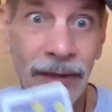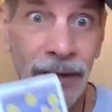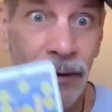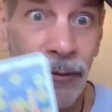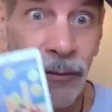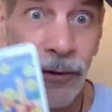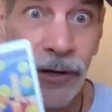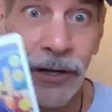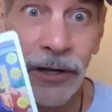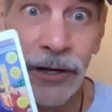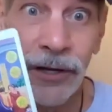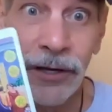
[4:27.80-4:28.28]

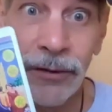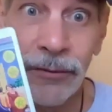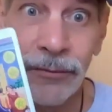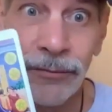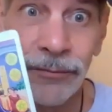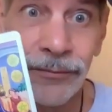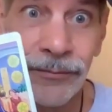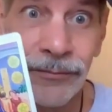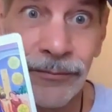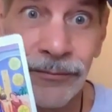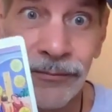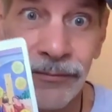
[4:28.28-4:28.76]
There we
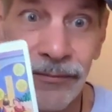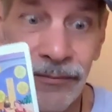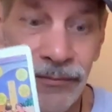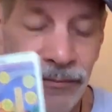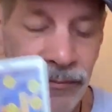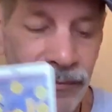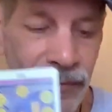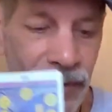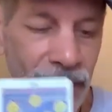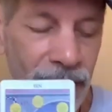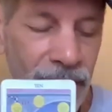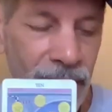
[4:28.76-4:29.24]
go.
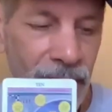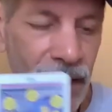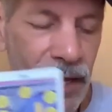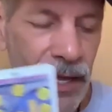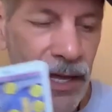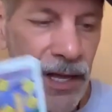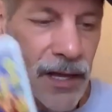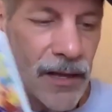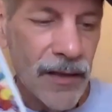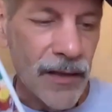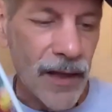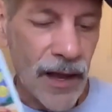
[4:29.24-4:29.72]

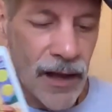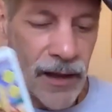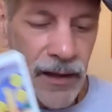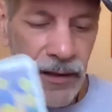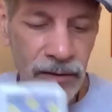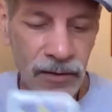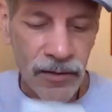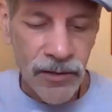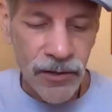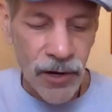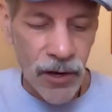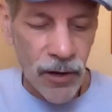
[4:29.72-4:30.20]

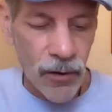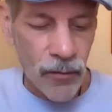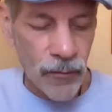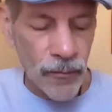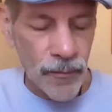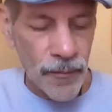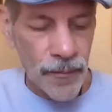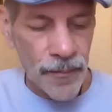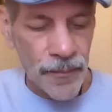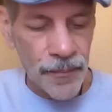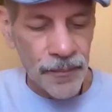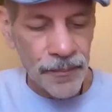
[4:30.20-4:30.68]
You
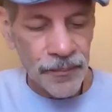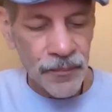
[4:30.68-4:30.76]
know,